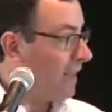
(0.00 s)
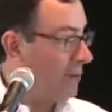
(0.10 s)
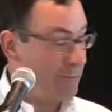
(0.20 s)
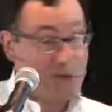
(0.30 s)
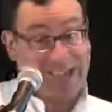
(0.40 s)
I
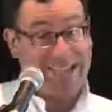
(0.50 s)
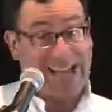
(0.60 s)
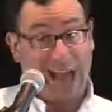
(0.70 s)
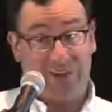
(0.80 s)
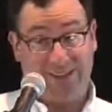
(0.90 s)
want to break
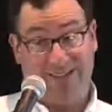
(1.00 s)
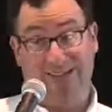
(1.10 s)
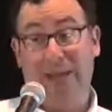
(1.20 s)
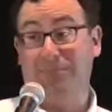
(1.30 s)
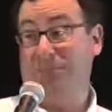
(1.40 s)
down the
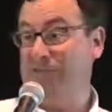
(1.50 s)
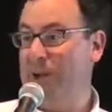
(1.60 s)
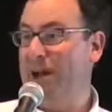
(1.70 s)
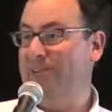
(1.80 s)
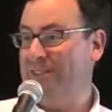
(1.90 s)
steps
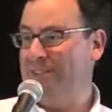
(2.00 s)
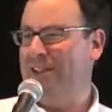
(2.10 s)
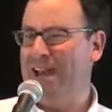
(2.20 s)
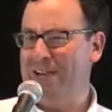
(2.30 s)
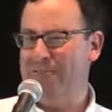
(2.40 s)
involved in this
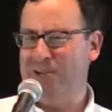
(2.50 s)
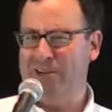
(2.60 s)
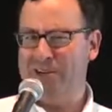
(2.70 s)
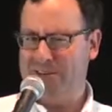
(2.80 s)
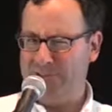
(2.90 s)
kind of
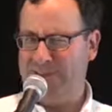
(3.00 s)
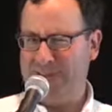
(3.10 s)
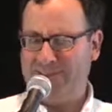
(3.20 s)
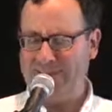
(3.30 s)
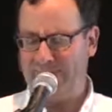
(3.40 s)
work and look
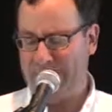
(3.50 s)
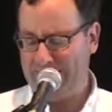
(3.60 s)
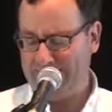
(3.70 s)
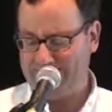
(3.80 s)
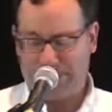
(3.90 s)
at some of
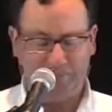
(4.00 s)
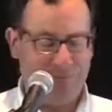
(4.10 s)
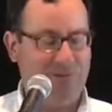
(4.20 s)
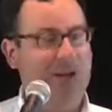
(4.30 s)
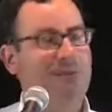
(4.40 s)
the, the steps
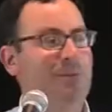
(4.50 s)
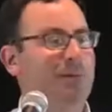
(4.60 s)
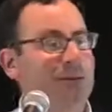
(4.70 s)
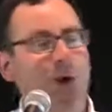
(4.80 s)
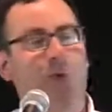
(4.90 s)
involved. So I'm
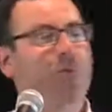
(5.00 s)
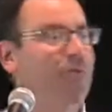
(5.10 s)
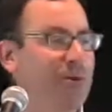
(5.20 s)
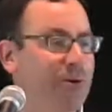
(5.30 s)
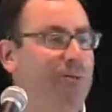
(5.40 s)
going to go
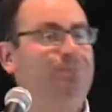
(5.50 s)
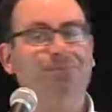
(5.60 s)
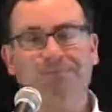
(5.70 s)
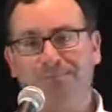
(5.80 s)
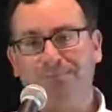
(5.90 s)
through
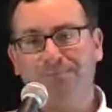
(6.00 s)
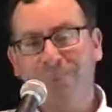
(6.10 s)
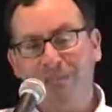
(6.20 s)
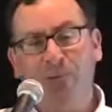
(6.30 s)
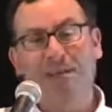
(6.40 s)

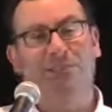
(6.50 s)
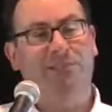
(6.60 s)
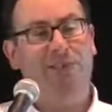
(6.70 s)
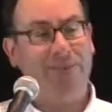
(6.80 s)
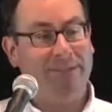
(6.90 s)
the ways in
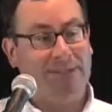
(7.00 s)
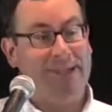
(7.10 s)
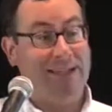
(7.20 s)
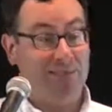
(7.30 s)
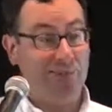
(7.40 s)
which something
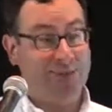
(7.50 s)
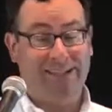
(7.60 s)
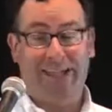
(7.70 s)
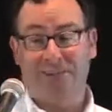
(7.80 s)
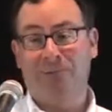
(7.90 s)
like that's put
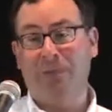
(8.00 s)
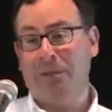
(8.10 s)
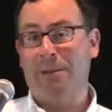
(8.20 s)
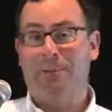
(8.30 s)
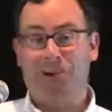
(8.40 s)
together. So what
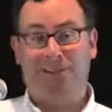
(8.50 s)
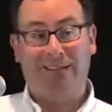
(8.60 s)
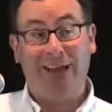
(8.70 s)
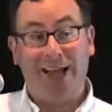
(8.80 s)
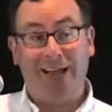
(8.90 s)
my book
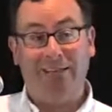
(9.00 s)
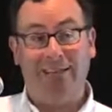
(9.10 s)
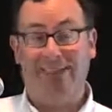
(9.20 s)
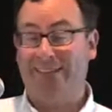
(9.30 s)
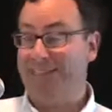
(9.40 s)
does
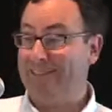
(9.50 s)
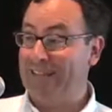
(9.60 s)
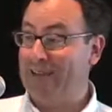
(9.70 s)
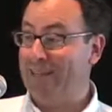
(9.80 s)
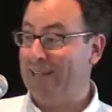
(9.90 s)
is
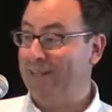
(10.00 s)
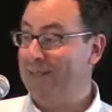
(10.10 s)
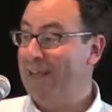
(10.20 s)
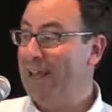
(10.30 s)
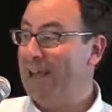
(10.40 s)

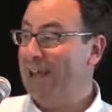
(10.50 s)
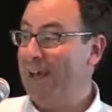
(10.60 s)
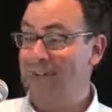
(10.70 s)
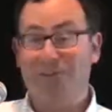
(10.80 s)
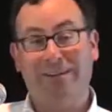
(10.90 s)
examines
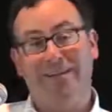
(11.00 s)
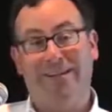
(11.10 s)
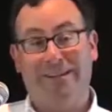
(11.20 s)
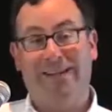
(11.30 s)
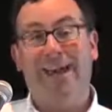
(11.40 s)
uh,
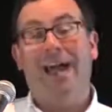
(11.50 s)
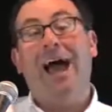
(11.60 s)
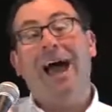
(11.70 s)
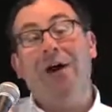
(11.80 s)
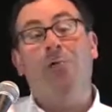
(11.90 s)
critically
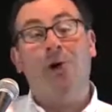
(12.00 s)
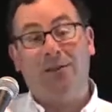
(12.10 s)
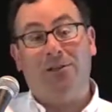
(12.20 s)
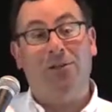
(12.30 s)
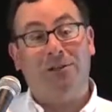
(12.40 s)
how
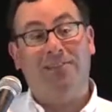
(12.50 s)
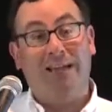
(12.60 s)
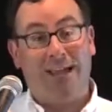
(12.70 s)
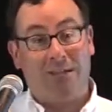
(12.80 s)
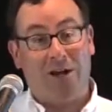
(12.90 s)
one looks
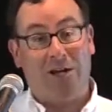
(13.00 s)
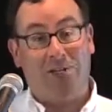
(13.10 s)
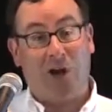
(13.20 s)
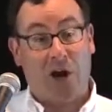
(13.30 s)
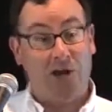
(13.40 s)
at
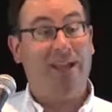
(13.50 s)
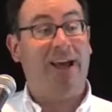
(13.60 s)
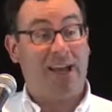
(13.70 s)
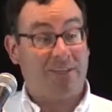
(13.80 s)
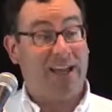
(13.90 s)
large
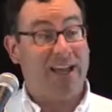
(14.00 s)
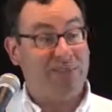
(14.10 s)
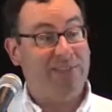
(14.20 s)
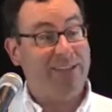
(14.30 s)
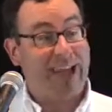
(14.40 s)
archives
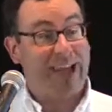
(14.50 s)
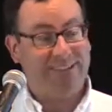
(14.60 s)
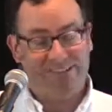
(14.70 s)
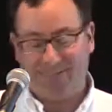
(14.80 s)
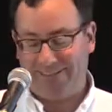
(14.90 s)
of
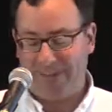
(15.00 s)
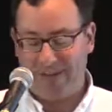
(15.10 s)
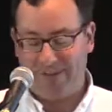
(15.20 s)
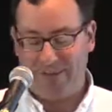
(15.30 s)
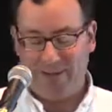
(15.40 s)
texts
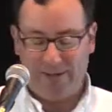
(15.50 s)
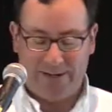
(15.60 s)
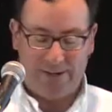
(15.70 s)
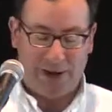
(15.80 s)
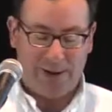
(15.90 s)
um, in, a,
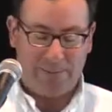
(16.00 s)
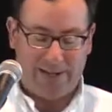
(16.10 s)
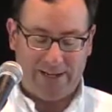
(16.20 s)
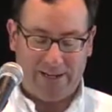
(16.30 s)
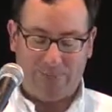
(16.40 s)
in, an
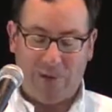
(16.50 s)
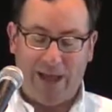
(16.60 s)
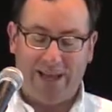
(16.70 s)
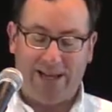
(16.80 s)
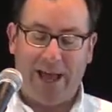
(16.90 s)
automated
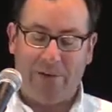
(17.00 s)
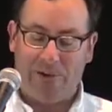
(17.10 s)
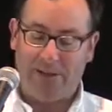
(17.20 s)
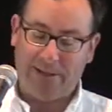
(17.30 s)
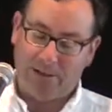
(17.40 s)
way and how
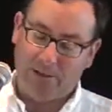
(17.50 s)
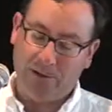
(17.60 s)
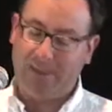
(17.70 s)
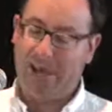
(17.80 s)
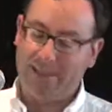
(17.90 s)
one can
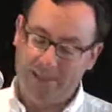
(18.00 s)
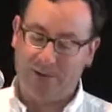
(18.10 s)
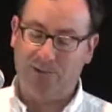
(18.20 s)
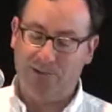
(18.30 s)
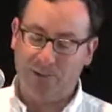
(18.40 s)
look at
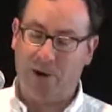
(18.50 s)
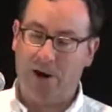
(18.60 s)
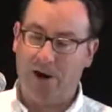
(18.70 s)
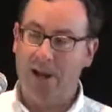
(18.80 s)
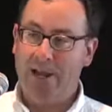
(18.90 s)
those who
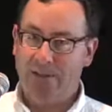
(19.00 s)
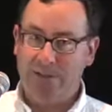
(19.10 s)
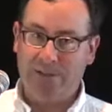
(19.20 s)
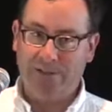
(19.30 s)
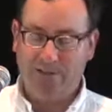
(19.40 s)
are
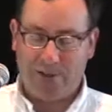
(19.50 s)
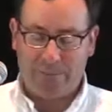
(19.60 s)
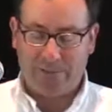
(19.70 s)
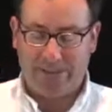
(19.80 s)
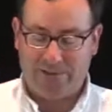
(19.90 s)
doing this with
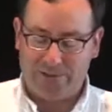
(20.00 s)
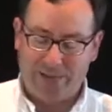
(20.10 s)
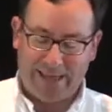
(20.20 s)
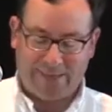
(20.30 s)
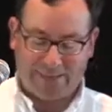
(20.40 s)
computational
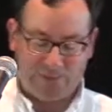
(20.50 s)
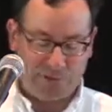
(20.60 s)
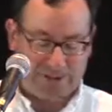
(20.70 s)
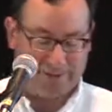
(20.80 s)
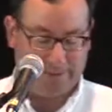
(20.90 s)
methods
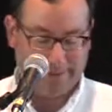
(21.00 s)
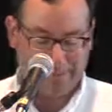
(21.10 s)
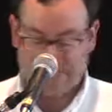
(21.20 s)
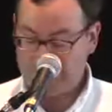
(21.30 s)
critically.